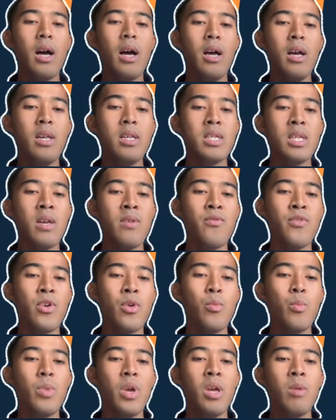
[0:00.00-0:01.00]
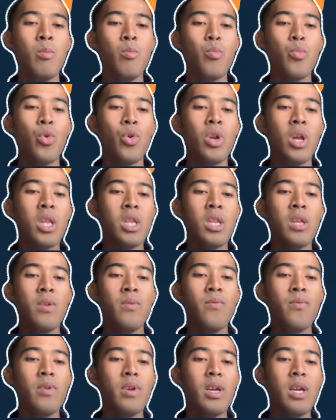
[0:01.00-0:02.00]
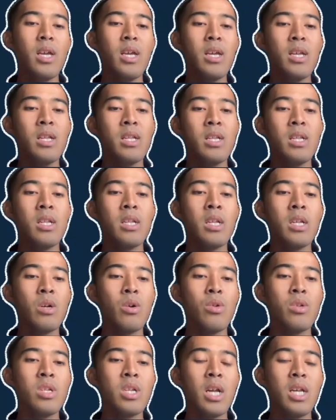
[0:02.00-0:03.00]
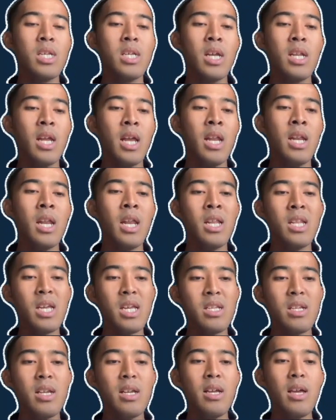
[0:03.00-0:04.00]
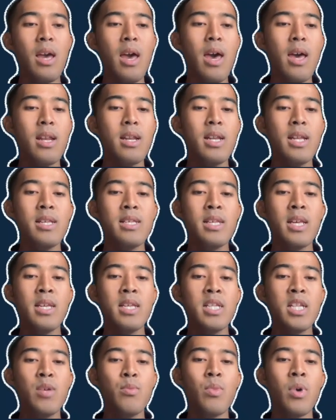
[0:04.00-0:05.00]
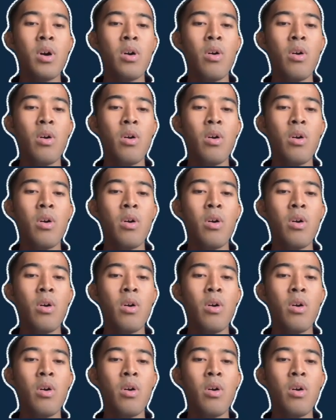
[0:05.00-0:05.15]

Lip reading: Aside from being productive in construction and industry, these systems are